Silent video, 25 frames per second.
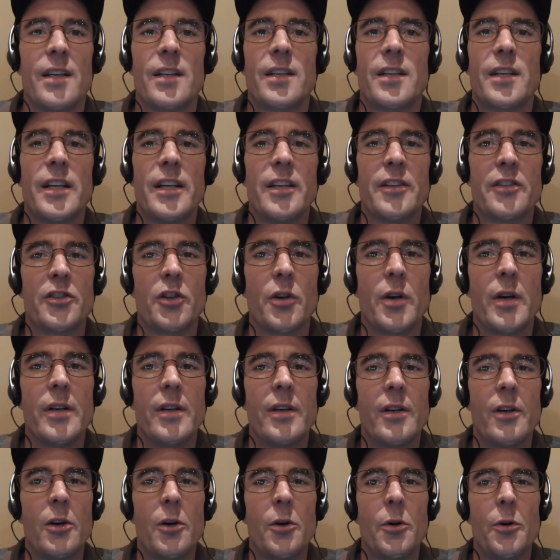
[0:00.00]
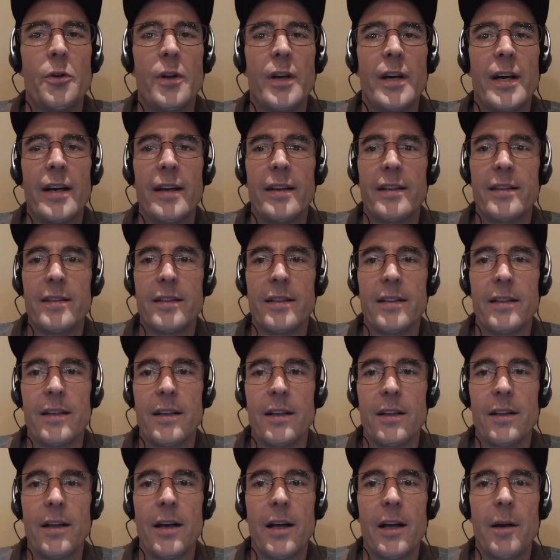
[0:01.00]
Okay, so I know that
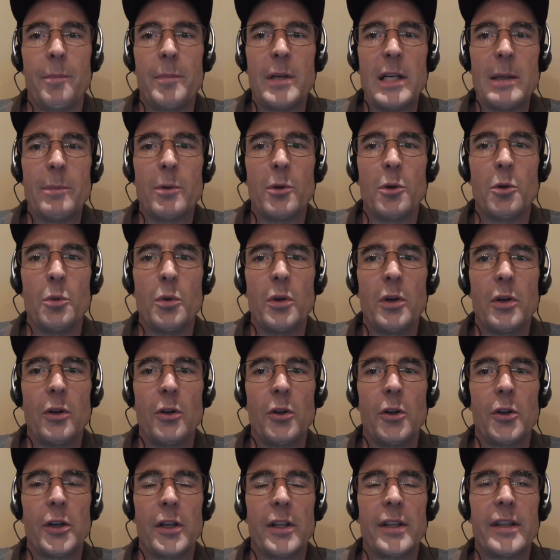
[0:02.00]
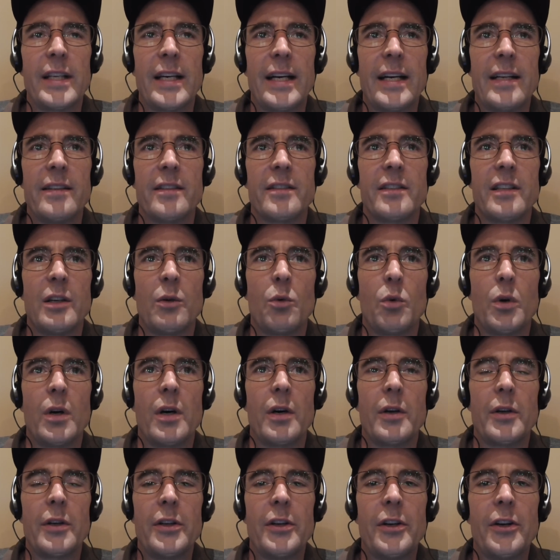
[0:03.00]
a lot of people will look at that and say,
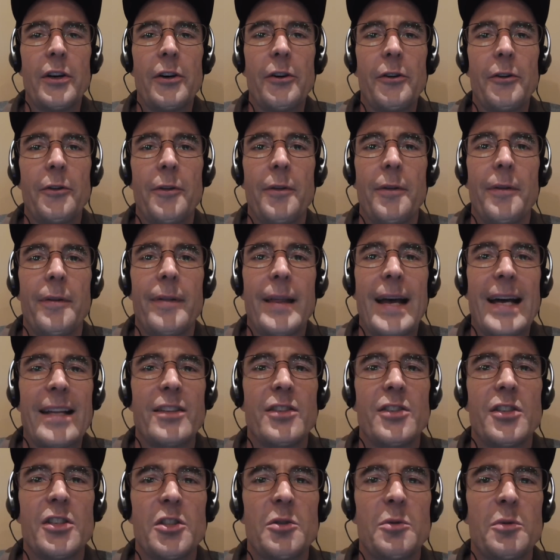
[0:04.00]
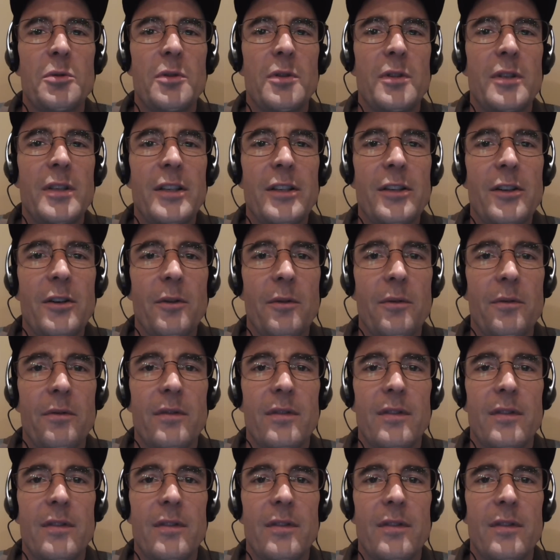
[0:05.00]
well, you know, that's just, you know,